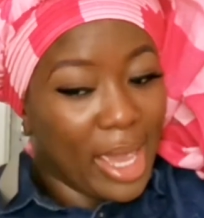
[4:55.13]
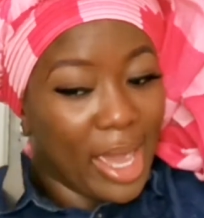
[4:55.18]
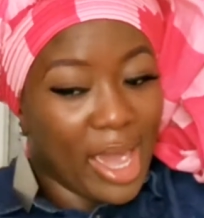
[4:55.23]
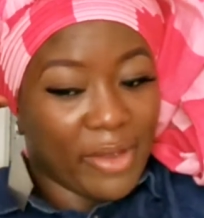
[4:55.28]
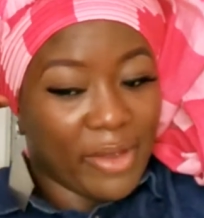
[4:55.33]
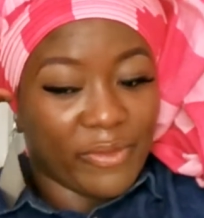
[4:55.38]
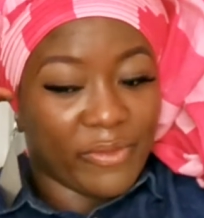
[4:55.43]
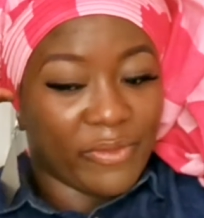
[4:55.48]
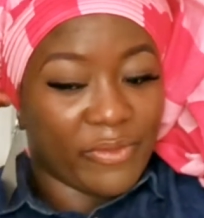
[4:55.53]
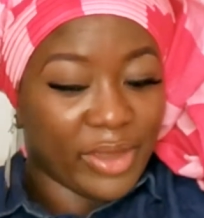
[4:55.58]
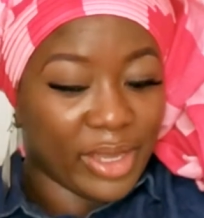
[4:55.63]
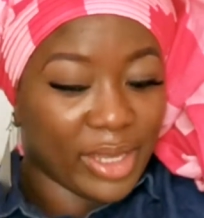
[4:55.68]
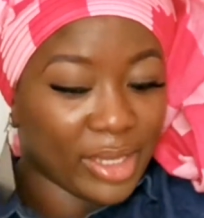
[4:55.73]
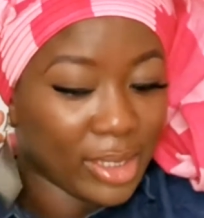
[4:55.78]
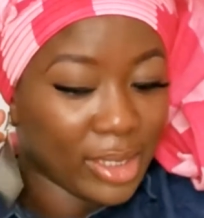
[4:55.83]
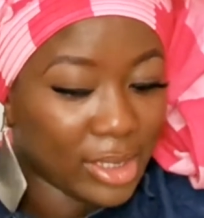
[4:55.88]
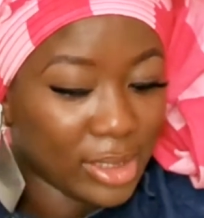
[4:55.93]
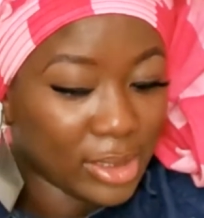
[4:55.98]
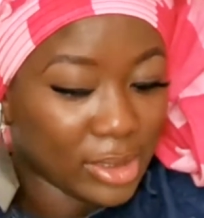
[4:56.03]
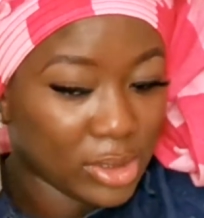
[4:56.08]
everything
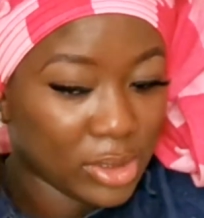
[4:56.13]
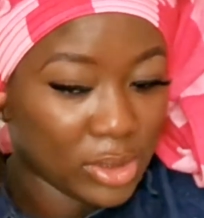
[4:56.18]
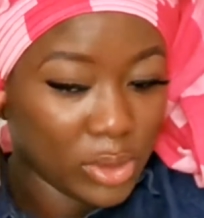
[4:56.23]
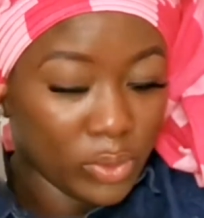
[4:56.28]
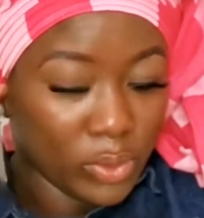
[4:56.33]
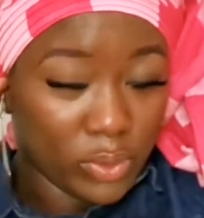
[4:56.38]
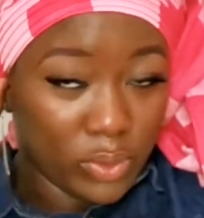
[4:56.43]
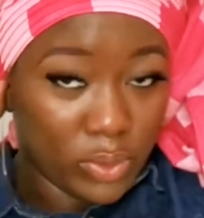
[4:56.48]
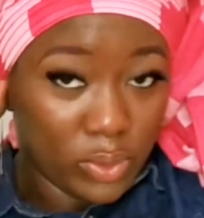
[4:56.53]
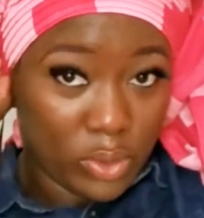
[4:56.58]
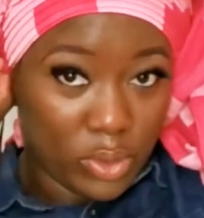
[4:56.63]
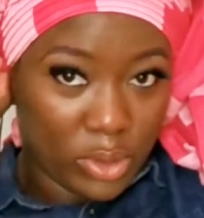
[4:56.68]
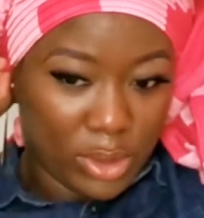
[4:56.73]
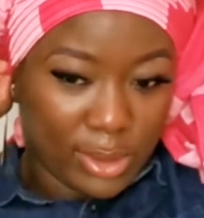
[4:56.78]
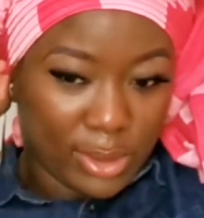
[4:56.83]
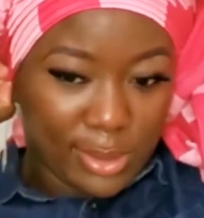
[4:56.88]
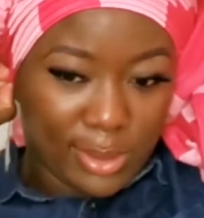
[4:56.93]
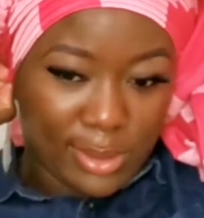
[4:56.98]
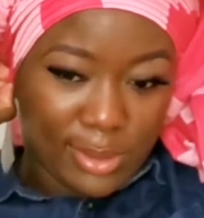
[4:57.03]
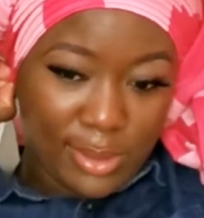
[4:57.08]
is still good.
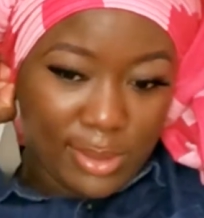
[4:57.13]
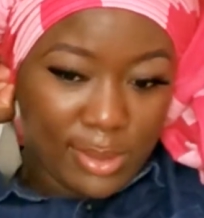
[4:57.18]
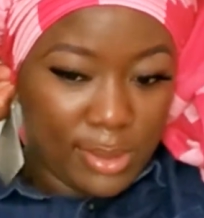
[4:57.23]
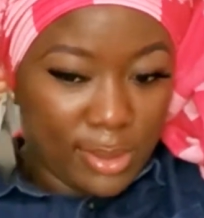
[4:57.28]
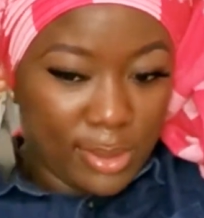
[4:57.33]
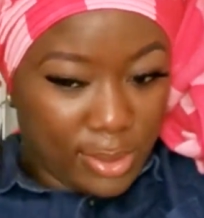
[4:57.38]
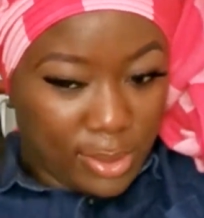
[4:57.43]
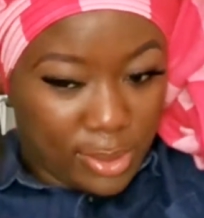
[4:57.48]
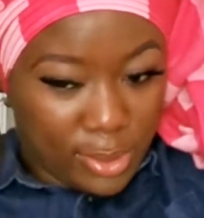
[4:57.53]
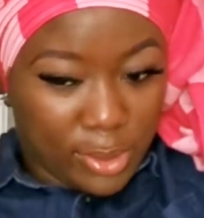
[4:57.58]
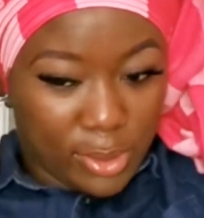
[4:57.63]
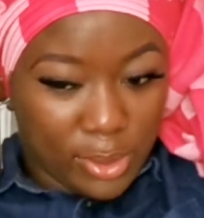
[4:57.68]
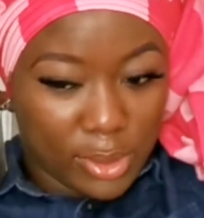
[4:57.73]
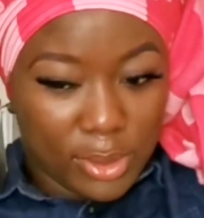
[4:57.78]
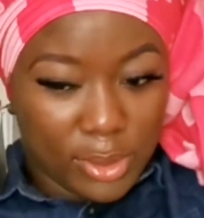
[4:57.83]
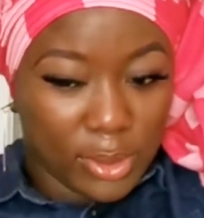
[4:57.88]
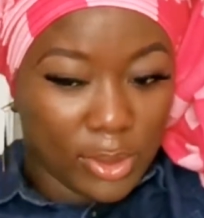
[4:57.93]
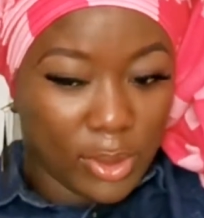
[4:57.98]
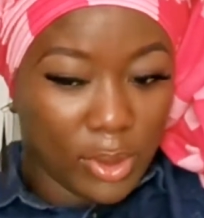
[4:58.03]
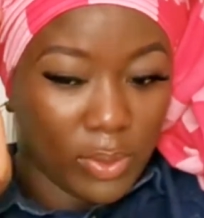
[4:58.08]
You're good
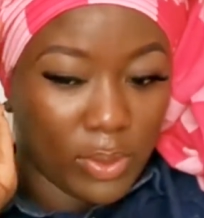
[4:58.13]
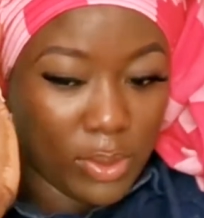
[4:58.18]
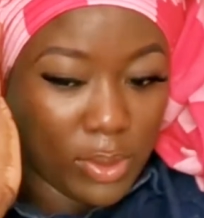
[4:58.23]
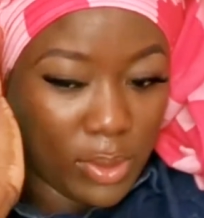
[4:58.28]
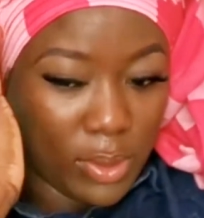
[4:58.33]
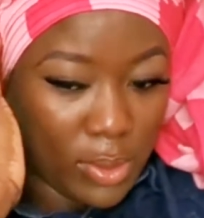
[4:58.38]
to go.